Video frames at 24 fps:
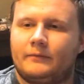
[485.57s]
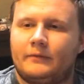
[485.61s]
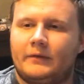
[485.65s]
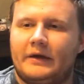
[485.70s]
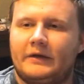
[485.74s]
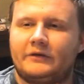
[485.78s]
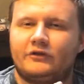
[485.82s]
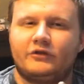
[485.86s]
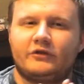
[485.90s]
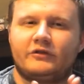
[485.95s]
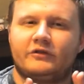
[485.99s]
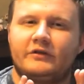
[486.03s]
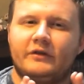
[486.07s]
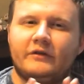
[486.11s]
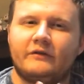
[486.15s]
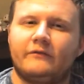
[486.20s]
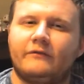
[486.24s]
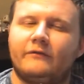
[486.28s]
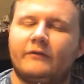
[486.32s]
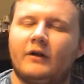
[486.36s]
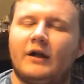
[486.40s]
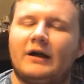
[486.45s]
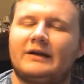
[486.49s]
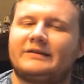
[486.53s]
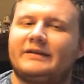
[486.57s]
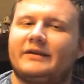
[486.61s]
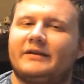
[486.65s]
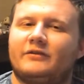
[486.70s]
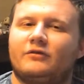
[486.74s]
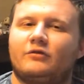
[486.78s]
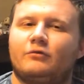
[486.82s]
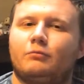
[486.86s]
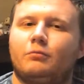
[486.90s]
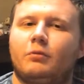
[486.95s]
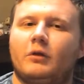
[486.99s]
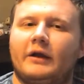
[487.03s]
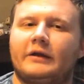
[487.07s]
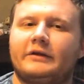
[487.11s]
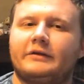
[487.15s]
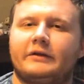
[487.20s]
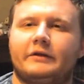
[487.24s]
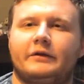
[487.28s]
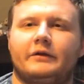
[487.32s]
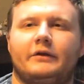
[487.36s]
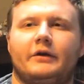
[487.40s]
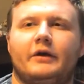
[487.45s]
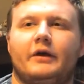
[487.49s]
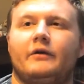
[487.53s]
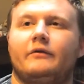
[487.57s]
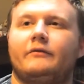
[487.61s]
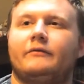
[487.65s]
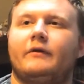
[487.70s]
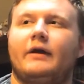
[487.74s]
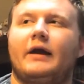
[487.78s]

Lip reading: It just didn't feel like they explained it enough,